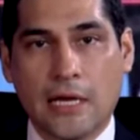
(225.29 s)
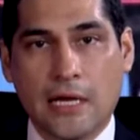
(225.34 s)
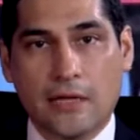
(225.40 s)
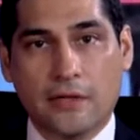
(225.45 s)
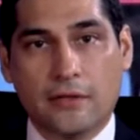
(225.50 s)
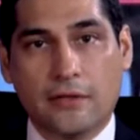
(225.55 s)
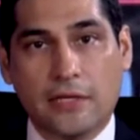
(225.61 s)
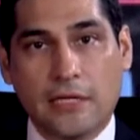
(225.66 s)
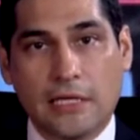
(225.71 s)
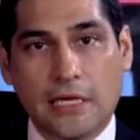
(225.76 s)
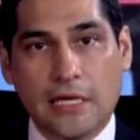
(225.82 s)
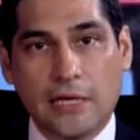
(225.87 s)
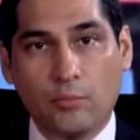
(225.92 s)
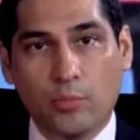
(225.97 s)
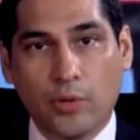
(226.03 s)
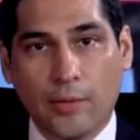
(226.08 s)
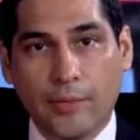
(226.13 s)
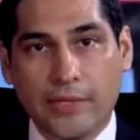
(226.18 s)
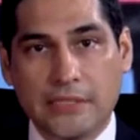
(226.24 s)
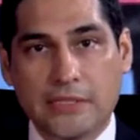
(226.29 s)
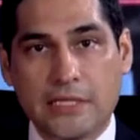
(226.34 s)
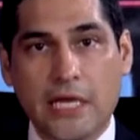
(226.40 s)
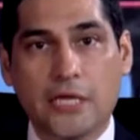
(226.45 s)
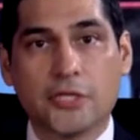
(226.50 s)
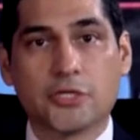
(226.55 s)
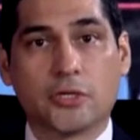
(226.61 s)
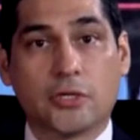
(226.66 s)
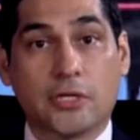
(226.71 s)
the
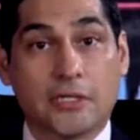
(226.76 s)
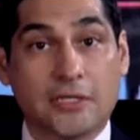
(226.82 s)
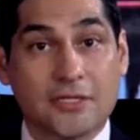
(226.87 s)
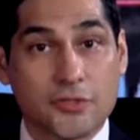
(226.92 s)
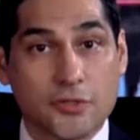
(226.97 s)
implementation and the